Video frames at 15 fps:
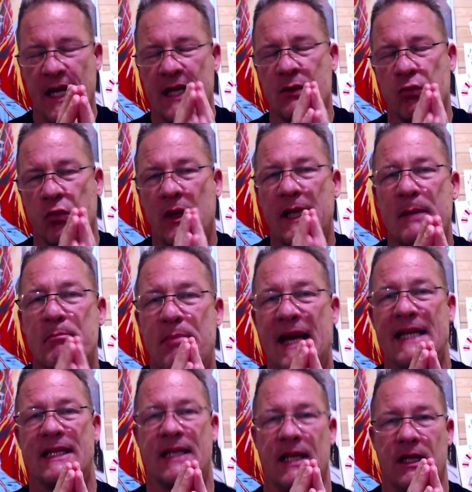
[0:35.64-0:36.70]
it's really
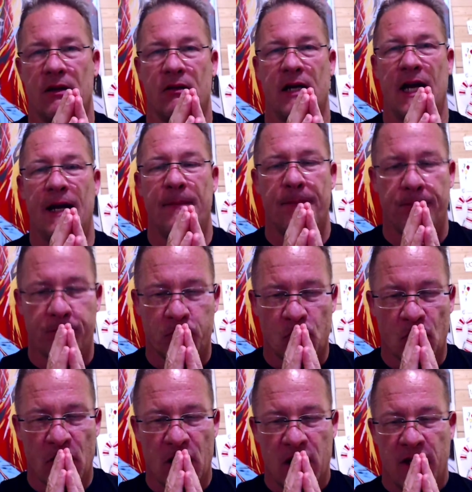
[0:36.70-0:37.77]
basic, okay?
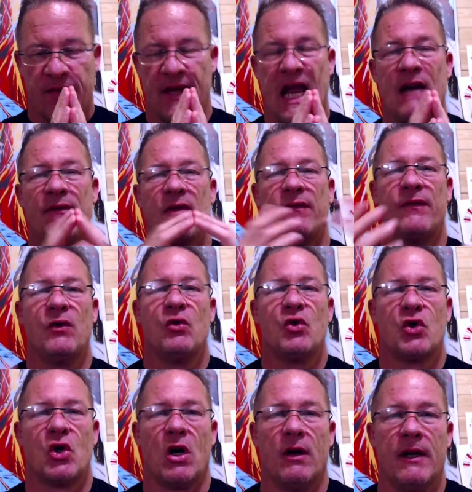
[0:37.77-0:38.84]
They have a
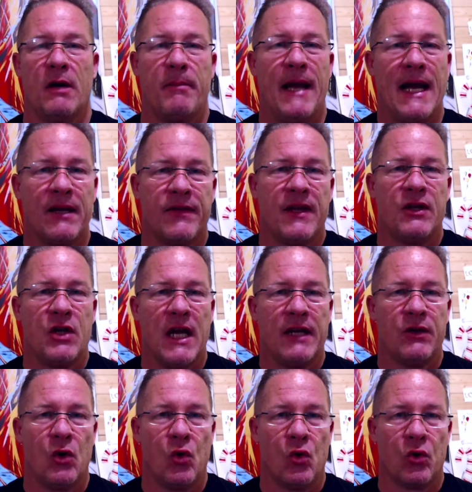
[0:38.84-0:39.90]
food chart. Now, back then you
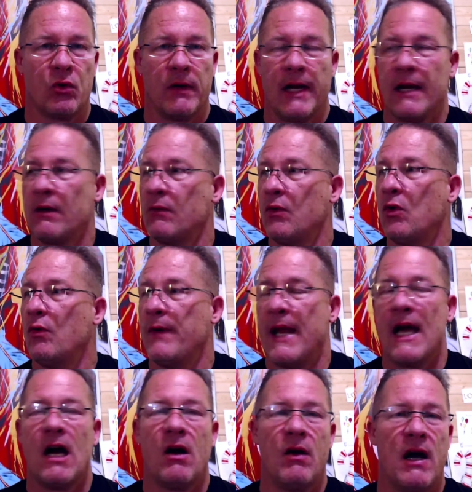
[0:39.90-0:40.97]
had to order it. I don't know
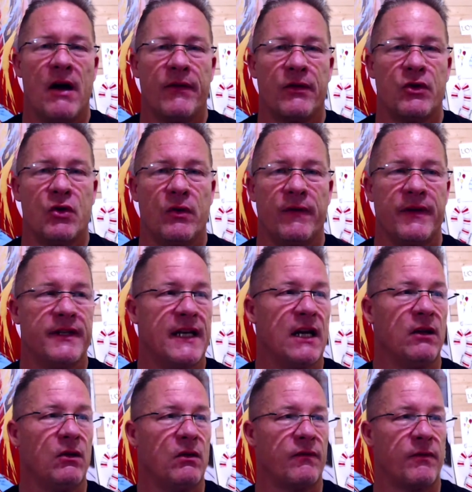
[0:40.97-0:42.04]
now how they're doing if you
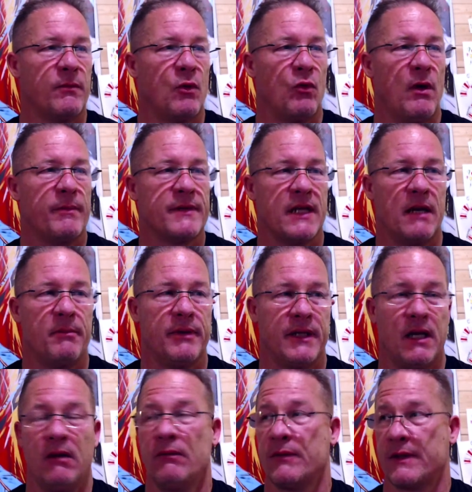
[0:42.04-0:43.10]
download it from the website, but
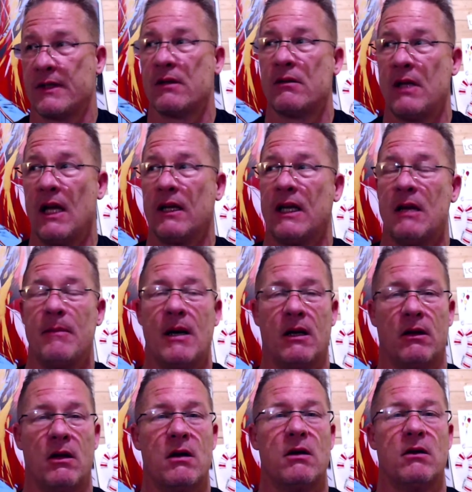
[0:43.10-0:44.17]
that came
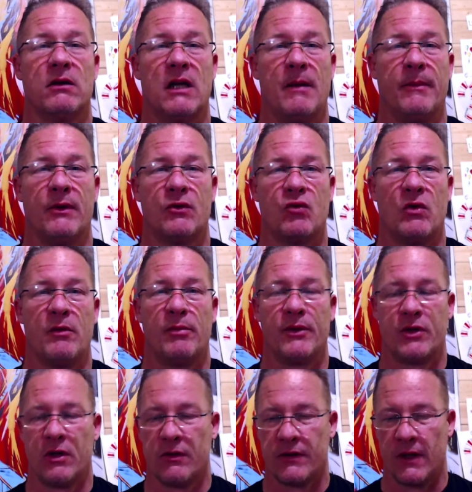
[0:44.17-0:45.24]
out a long time ago, 20
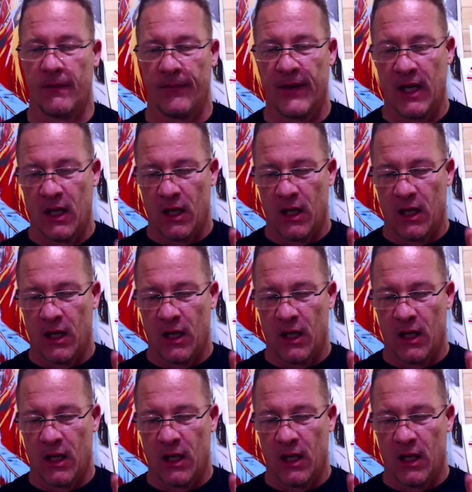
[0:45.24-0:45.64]
plus years ago.